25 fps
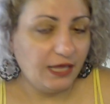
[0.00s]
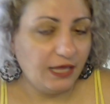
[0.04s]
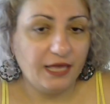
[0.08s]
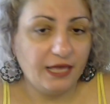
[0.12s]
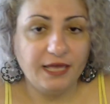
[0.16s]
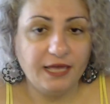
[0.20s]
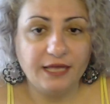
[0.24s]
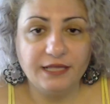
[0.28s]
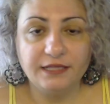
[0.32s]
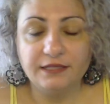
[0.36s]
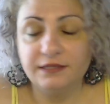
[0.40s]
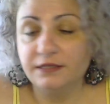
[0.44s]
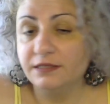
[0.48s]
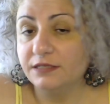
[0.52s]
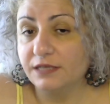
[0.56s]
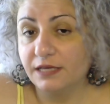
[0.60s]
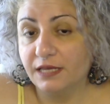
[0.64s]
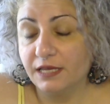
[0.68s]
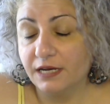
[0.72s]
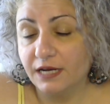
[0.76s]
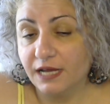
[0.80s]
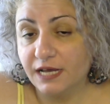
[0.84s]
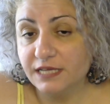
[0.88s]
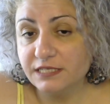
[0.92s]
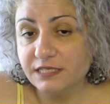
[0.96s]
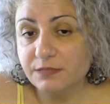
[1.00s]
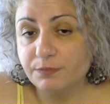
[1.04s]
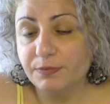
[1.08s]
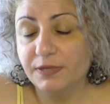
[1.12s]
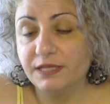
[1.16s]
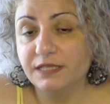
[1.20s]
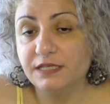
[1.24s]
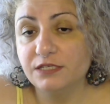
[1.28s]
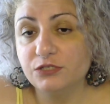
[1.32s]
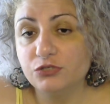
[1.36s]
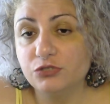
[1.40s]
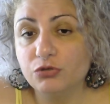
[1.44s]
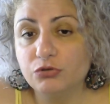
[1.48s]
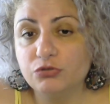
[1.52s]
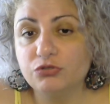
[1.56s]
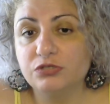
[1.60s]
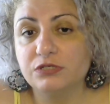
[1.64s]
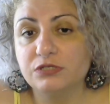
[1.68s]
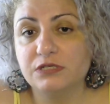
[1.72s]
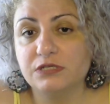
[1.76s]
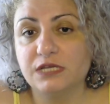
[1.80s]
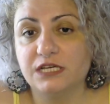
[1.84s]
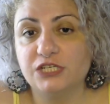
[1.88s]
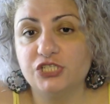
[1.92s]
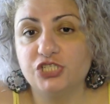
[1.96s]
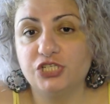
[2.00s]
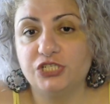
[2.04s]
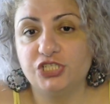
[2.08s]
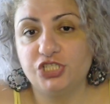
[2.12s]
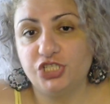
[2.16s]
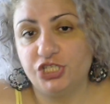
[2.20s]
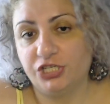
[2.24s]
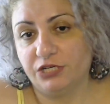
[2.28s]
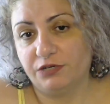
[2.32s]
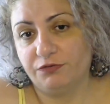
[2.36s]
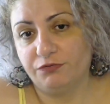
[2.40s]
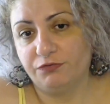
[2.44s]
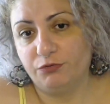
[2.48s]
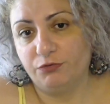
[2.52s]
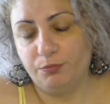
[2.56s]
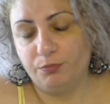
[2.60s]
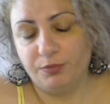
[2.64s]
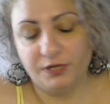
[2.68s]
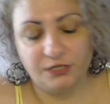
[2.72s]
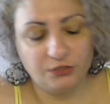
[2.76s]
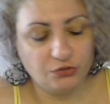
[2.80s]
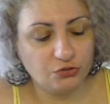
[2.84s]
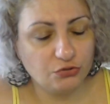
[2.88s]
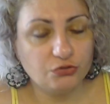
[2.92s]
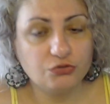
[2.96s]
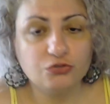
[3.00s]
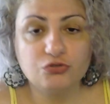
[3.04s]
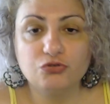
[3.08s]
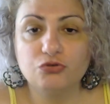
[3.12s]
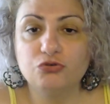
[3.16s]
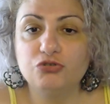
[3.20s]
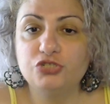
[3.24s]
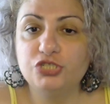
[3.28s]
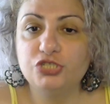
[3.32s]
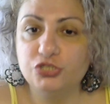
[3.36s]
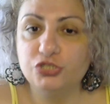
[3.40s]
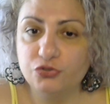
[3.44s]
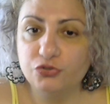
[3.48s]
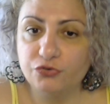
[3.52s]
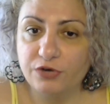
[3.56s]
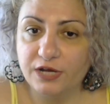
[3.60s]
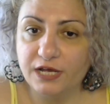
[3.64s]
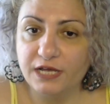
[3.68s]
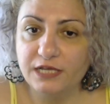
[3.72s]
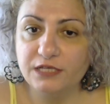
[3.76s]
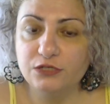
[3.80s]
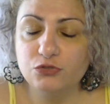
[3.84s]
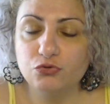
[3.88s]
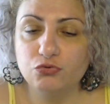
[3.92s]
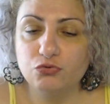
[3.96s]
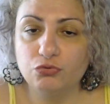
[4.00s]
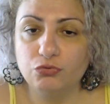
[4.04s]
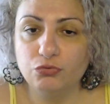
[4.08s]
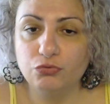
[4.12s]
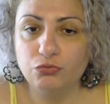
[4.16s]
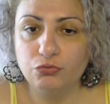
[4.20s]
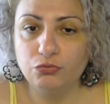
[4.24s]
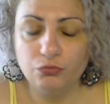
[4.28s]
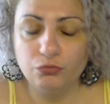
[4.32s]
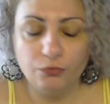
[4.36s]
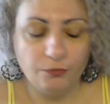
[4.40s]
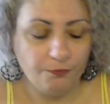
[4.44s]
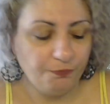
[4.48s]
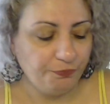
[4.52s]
And her husband is not such a cheerful person, so she tries to